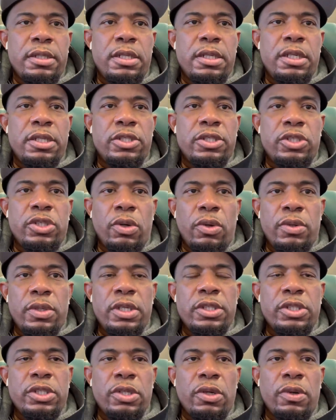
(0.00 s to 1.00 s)
his
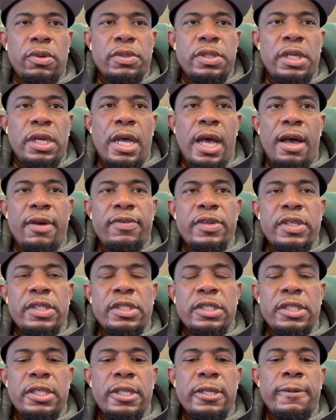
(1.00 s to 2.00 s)
shoulder.
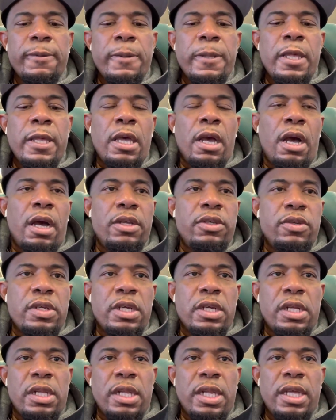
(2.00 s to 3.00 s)
Obviously, you
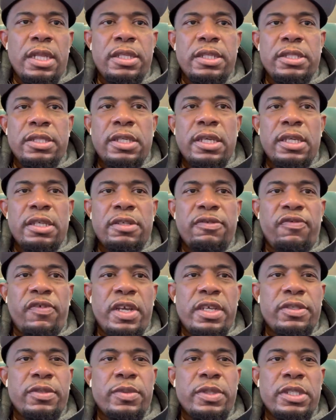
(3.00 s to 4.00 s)
can clearly see his
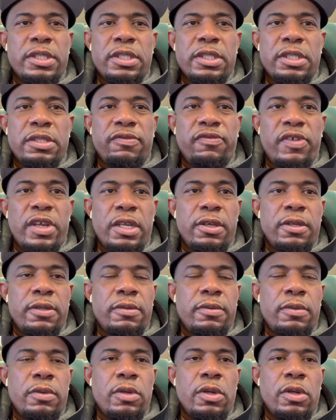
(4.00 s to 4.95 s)
face was disfigured.